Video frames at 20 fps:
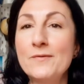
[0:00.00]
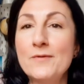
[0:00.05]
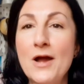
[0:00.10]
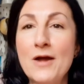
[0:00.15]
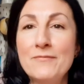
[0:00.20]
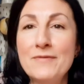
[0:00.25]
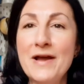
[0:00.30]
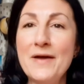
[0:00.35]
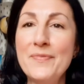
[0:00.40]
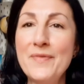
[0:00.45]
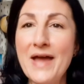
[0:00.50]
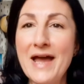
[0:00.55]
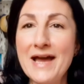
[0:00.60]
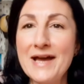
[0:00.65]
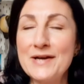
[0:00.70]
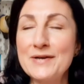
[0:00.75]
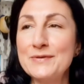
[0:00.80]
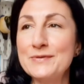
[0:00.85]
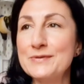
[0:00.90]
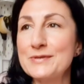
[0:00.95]
around the
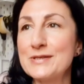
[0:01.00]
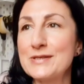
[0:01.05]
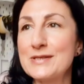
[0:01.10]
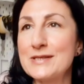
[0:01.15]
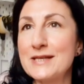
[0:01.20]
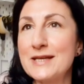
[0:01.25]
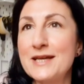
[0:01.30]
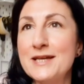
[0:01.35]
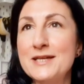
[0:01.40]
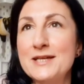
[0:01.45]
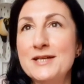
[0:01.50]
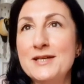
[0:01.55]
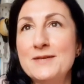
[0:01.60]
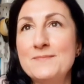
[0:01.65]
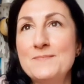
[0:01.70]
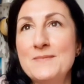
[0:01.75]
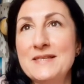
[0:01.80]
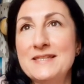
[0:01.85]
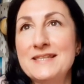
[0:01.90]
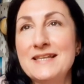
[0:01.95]
house,
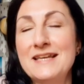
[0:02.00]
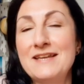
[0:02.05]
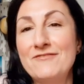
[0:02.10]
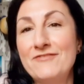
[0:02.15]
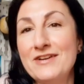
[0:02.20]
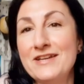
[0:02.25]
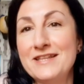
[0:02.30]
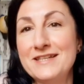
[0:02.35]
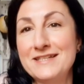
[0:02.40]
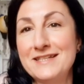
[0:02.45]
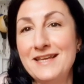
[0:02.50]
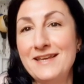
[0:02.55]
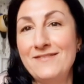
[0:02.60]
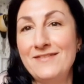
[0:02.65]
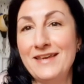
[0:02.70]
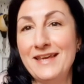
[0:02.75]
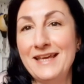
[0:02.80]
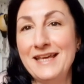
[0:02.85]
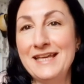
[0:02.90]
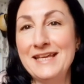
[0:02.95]
um, sitting in front of the
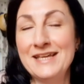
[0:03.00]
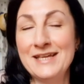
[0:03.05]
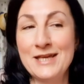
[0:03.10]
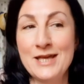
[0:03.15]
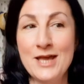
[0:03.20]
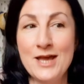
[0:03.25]
TV